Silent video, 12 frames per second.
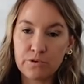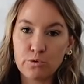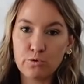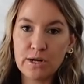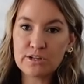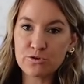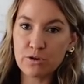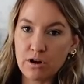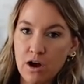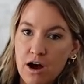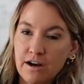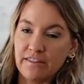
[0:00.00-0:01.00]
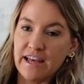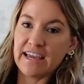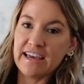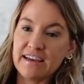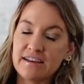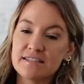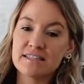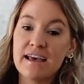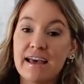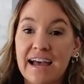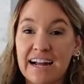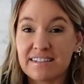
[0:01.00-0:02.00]
retro gong leggings
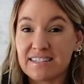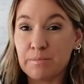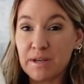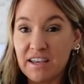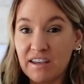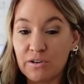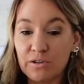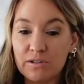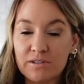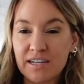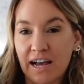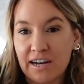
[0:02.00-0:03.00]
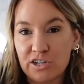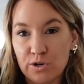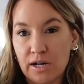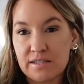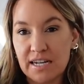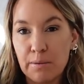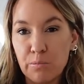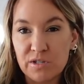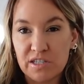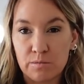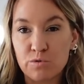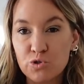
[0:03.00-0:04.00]
and some heels kind of dressed up with
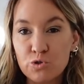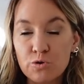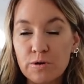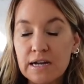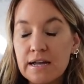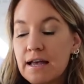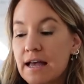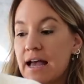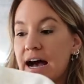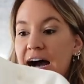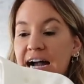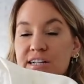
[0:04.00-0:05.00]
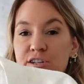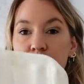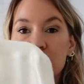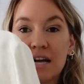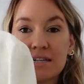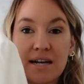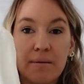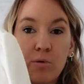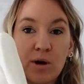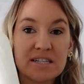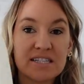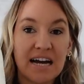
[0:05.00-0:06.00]
some jewelry. I do size up
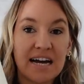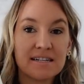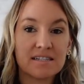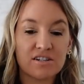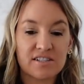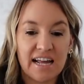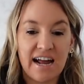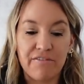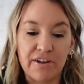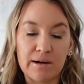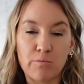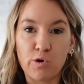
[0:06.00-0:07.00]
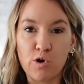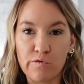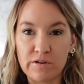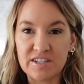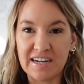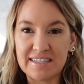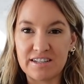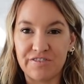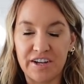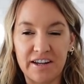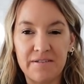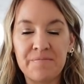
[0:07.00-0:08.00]
one size just to have like a more oversized
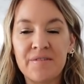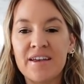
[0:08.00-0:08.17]
fit.